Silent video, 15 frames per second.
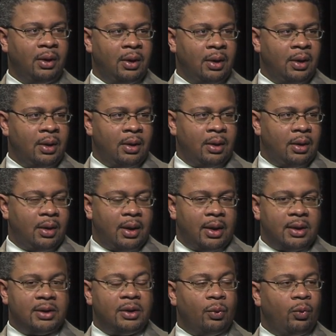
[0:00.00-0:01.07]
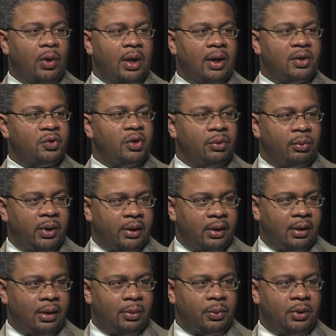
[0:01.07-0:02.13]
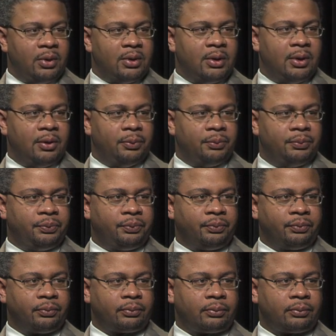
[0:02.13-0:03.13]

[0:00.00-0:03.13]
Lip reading: Okay. I didn't see why I shouldn't make it happen. So. Okay.